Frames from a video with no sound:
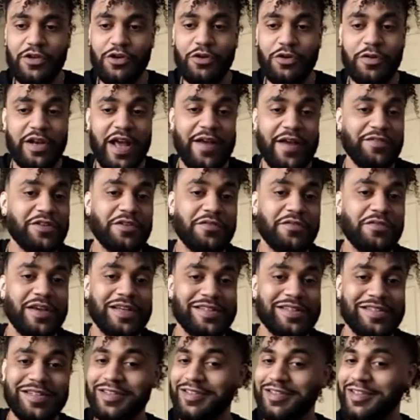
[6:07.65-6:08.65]
even have to
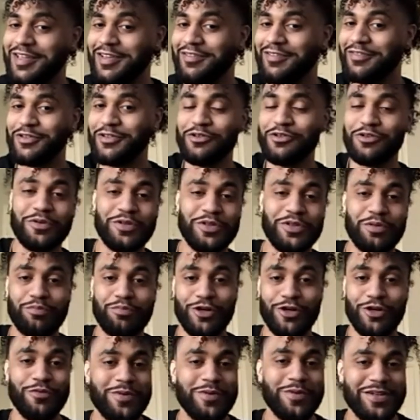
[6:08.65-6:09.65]
invest anything if you do it with the
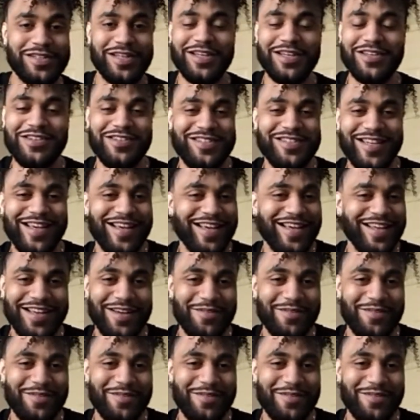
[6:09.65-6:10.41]
promos, how you said.